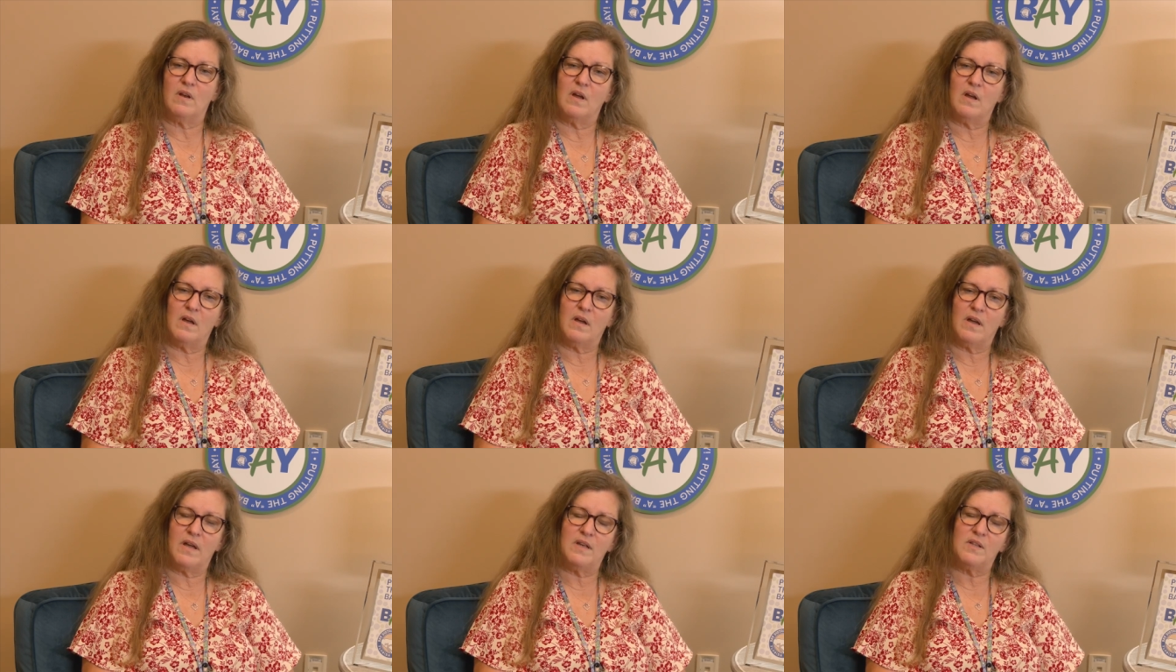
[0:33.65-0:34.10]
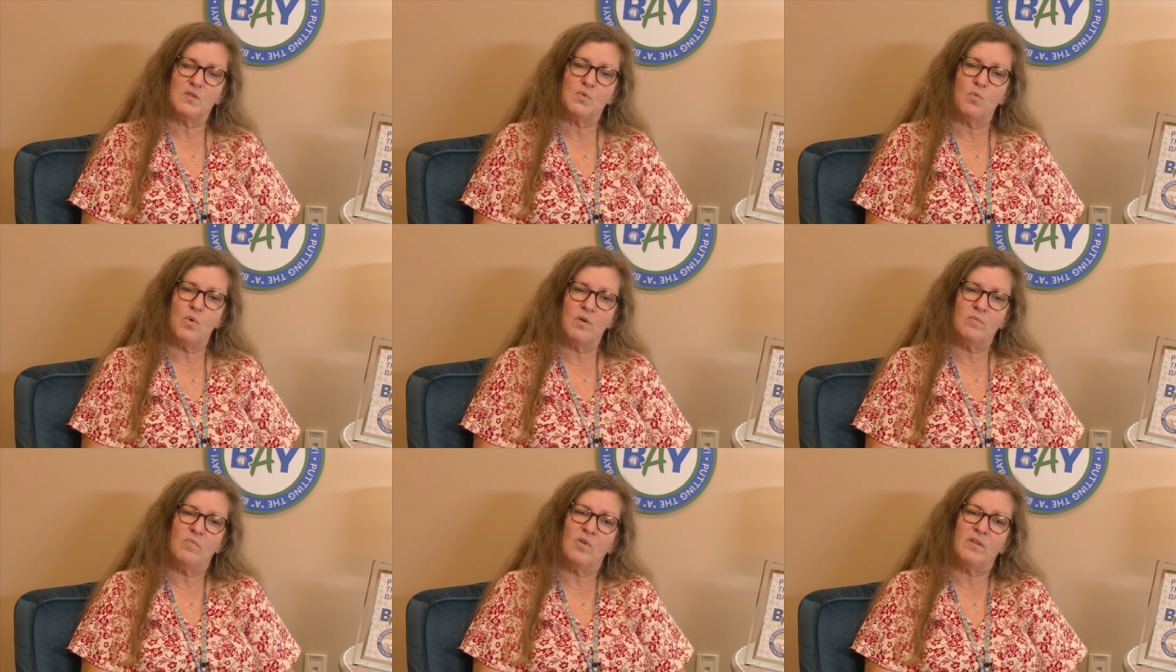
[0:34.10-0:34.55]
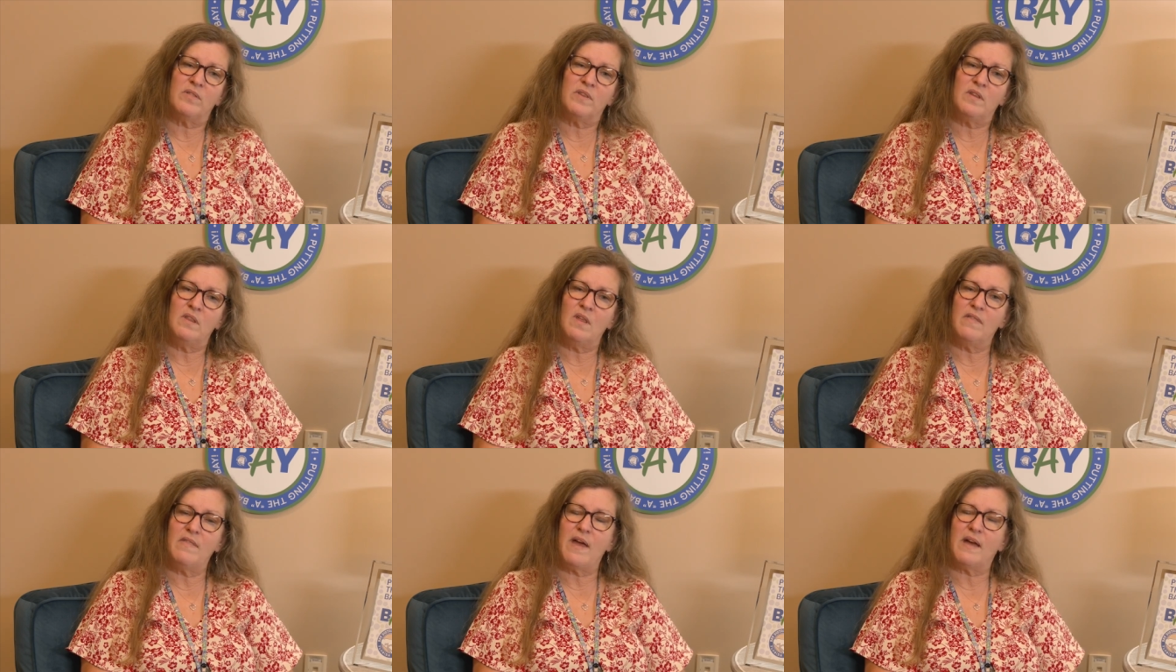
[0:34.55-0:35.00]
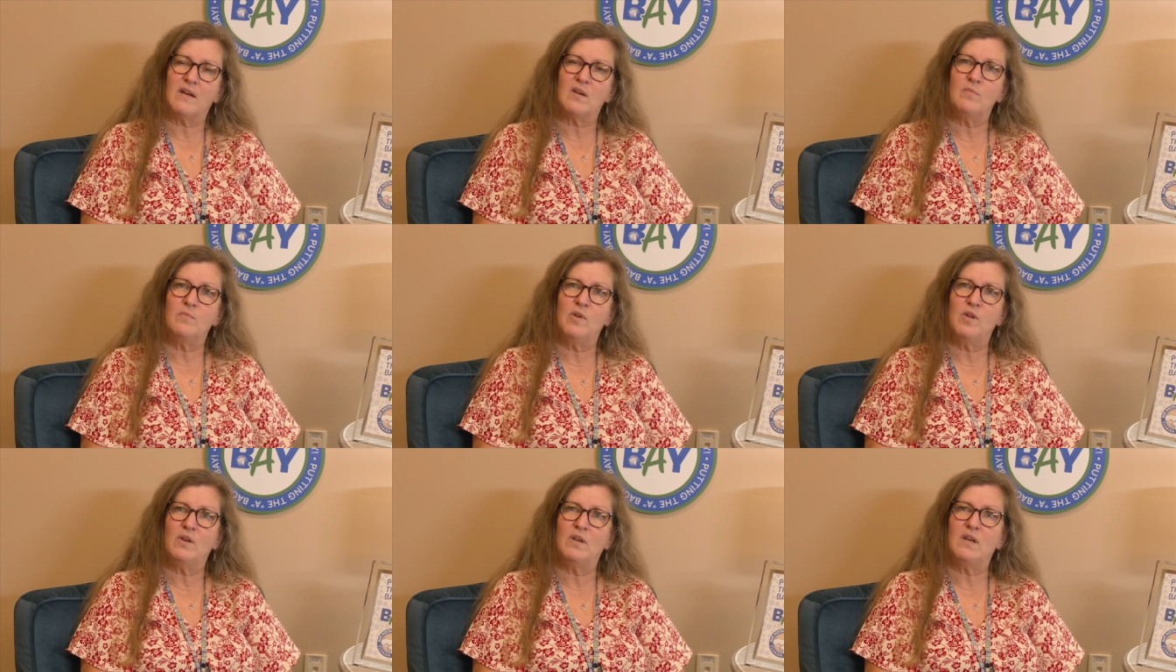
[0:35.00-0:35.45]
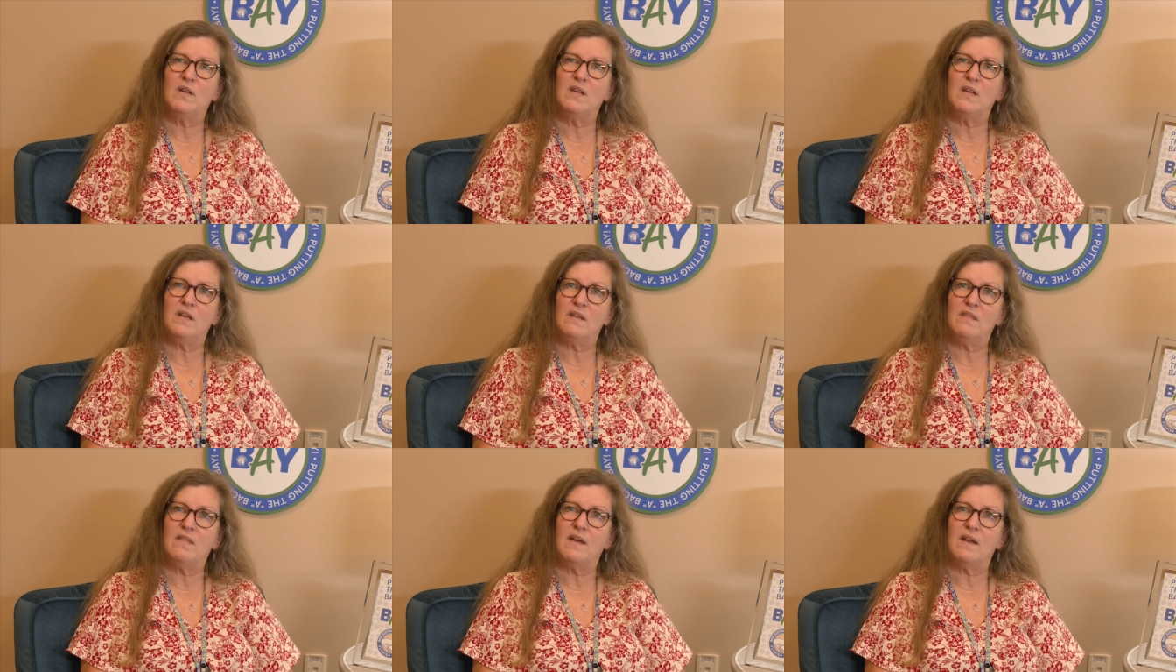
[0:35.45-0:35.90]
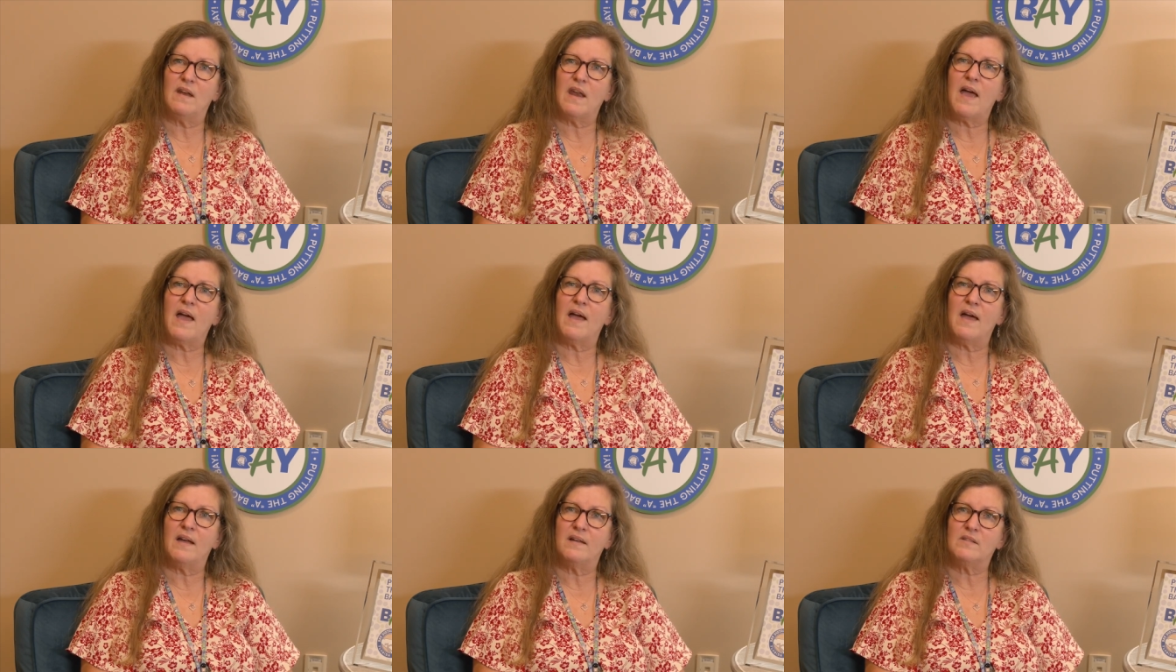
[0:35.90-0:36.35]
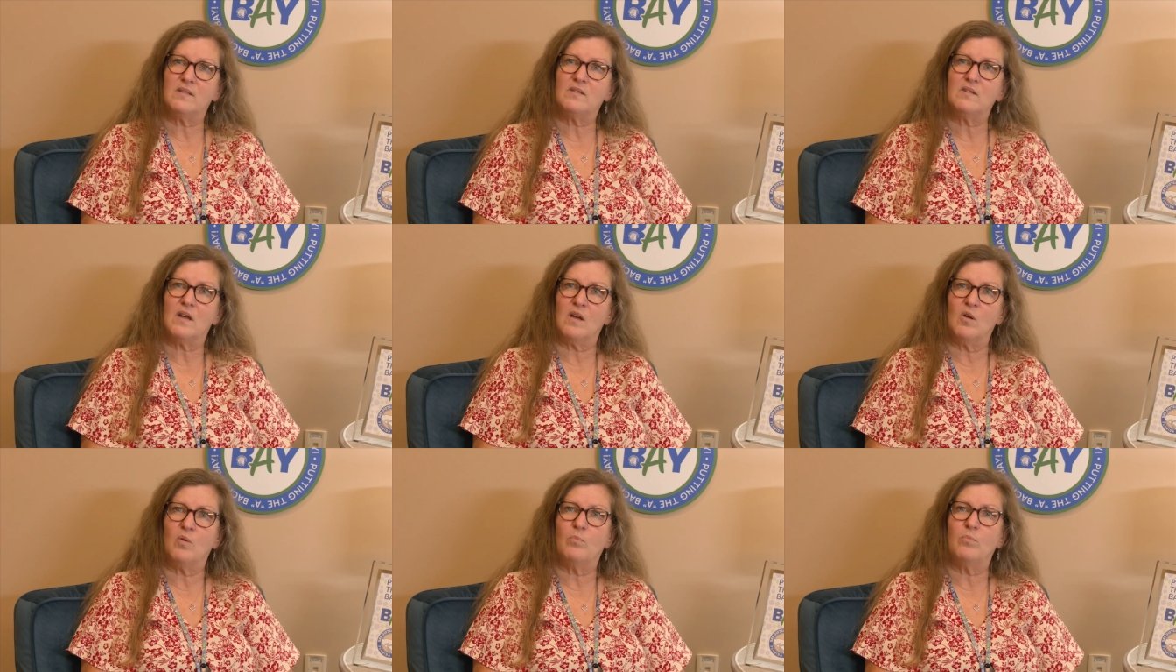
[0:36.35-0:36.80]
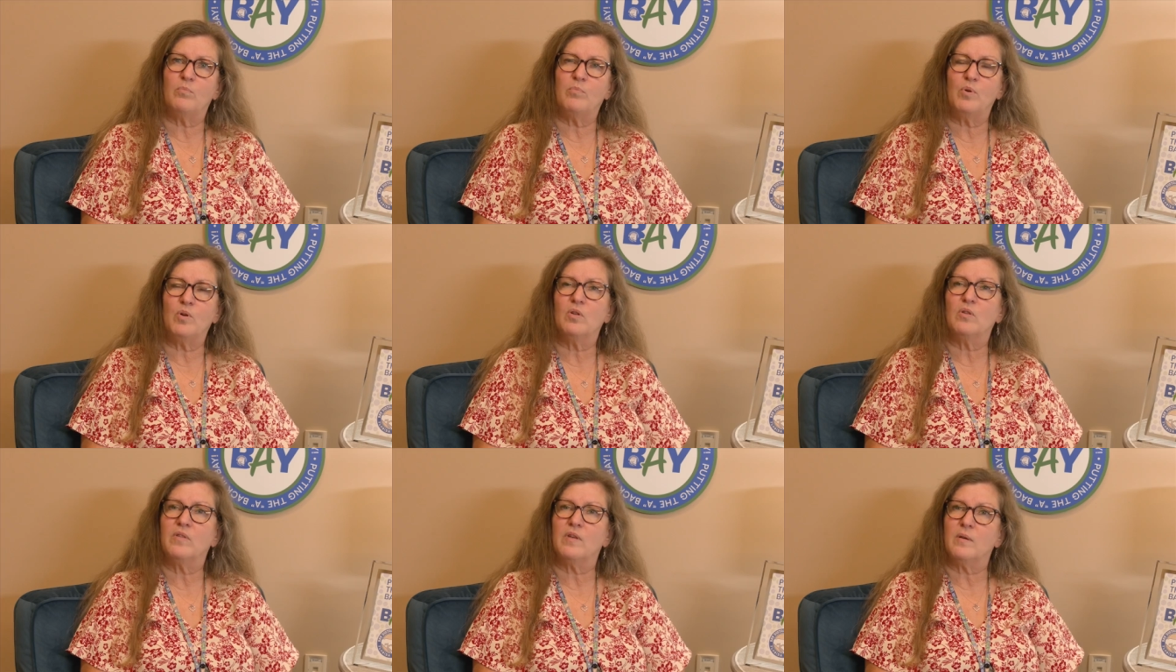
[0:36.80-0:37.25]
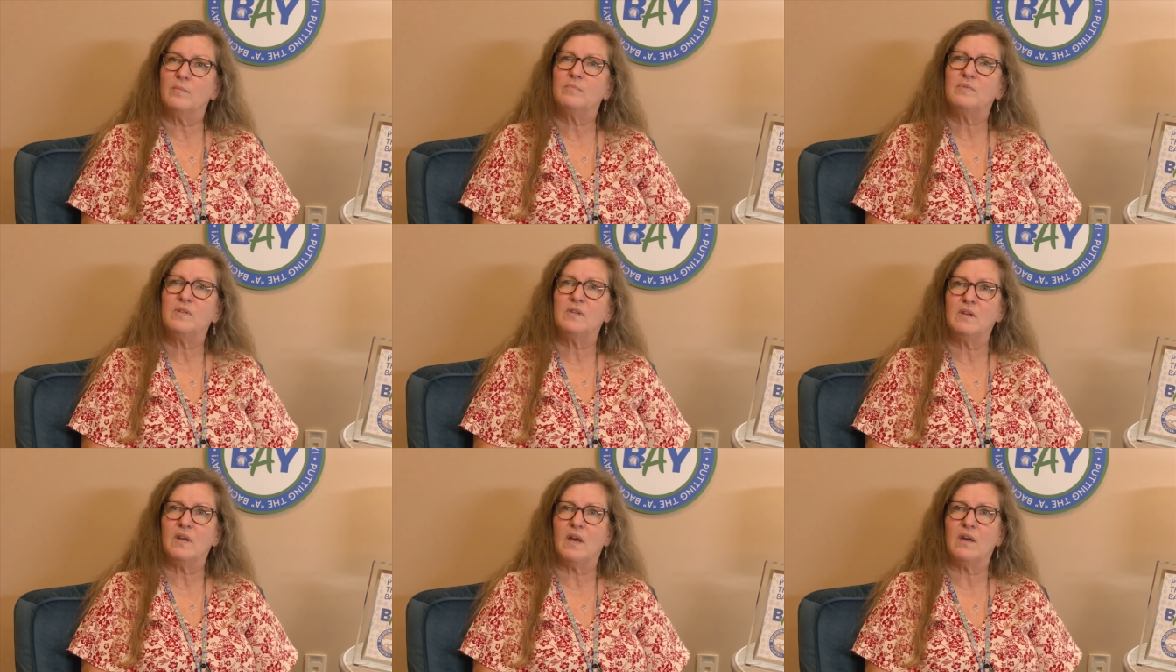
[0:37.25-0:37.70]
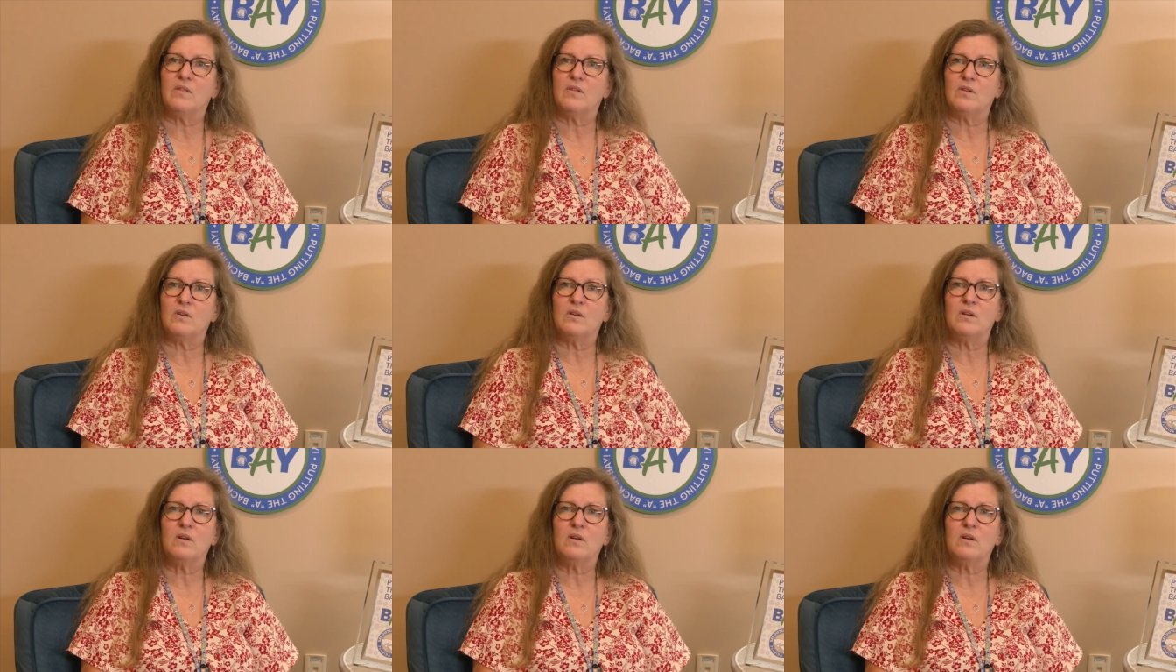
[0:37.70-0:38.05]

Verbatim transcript: Uh, it's one more thing that that community then has to help pull them together.